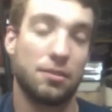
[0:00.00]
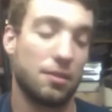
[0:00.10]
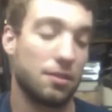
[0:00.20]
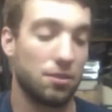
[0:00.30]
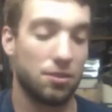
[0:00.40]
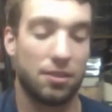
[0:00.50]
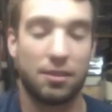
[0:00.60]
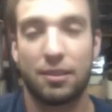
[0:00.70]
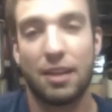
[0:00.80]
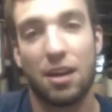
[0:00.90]
You
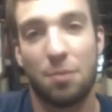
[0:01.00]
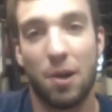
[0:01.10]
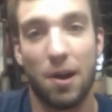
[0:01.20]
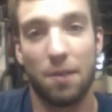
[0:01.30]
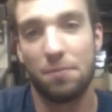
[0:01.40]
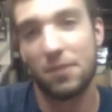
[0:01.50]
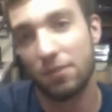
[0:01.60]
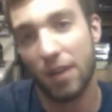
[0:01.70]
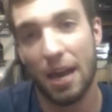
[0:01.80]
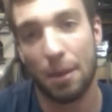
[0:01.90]
just tear it apart. See
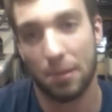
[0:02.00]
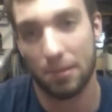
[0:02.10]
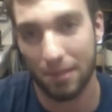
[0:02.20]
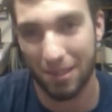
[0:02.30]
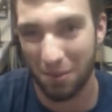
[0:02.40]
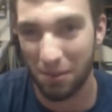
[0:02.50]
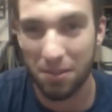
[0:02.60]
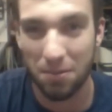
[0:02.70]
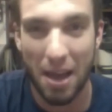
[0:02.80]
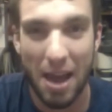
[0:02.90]
what happens. You
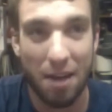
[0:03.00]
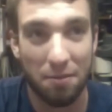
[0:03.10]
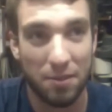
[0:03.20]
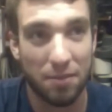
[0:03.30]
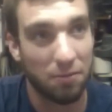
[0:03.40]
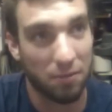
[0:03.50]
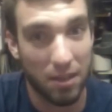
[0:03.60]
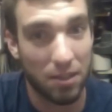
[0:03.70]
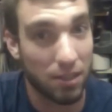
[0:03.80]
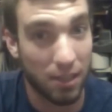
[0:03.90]
don't have to
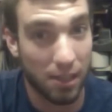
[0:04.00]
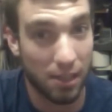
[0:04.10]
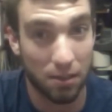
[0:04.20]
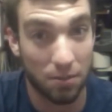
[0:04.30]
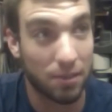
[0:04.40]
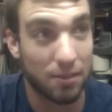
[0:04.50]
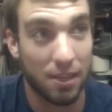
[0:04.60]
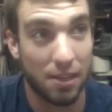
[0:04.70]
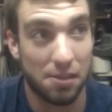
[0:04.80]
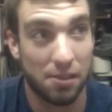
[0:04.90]
finish anything. Nobody
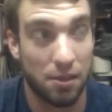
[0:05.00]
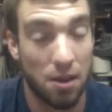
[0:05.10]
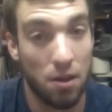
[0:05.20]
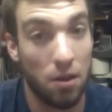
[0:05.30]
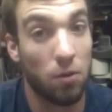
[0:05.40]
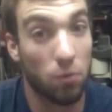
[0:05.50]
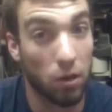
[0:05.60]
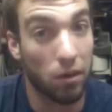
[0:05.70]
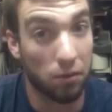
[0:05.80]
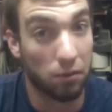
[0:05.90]
says,
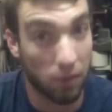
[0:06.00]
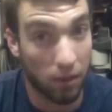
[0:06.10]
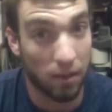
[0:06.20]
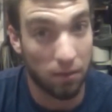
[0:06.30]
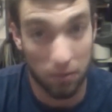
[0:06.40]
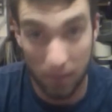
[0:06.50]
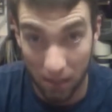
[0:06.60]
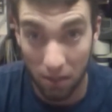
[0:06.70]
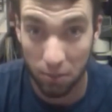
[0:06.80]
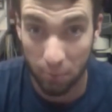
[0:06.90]
well, if you
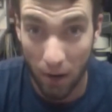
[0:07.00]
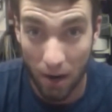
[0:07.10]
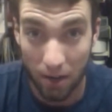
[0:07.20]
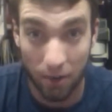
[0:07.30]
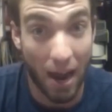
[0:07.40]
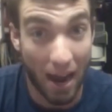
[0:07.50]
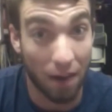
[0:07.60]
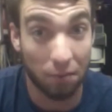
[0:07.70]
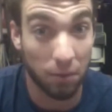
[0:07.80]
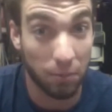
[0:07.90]
tear this apart, you
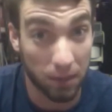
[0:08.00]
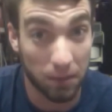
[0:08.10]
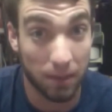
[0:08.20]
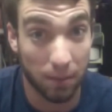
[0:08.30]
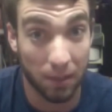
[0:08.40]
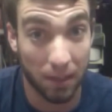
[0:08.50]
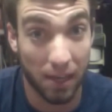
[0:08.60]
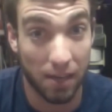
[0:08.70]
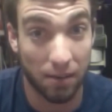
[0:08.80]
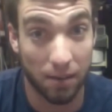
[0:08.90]
have to build something
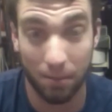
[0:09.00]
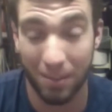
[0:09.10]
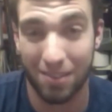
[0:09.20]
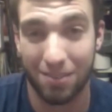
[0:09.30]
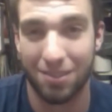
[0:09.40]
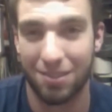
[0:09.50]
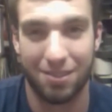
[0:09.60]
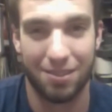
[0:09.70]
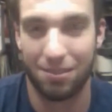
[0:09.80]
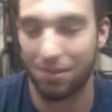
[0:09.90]
out of it. No, there's
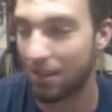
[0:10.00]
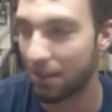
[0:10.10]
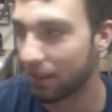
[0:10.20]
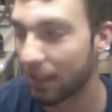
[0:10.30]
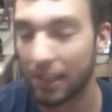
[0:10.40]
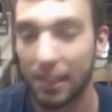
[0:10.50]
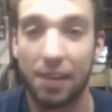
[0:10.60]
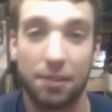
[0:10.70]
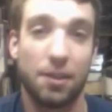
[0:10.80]
just nothing like that.